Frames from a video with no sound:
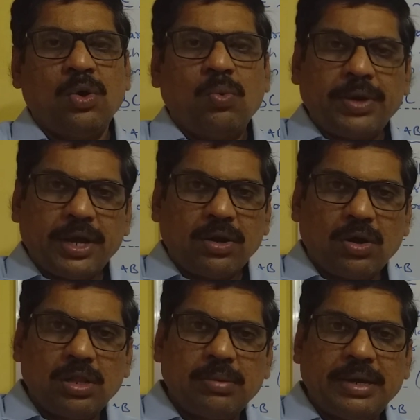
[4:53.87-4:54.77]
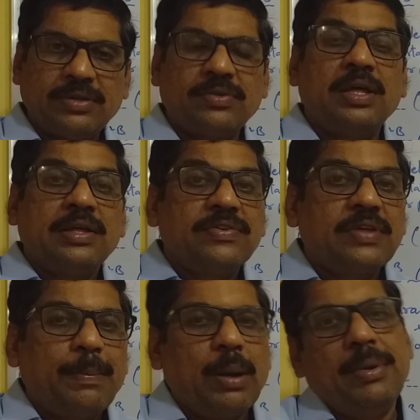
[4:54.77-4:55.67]
we can call them as
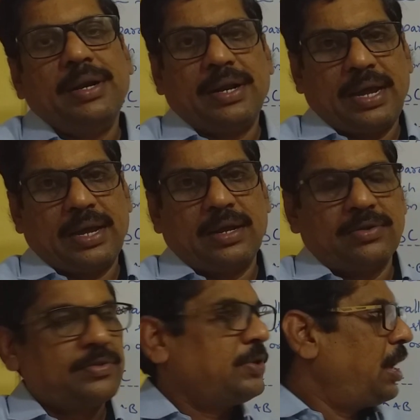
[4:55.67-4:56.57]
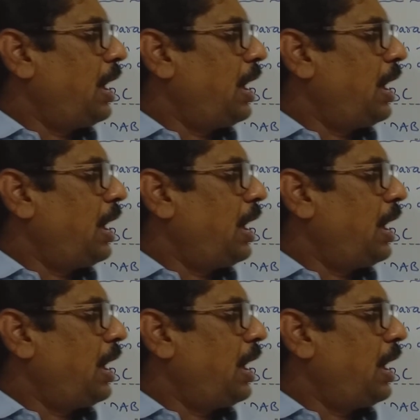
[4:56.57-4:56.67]
supplementary angles.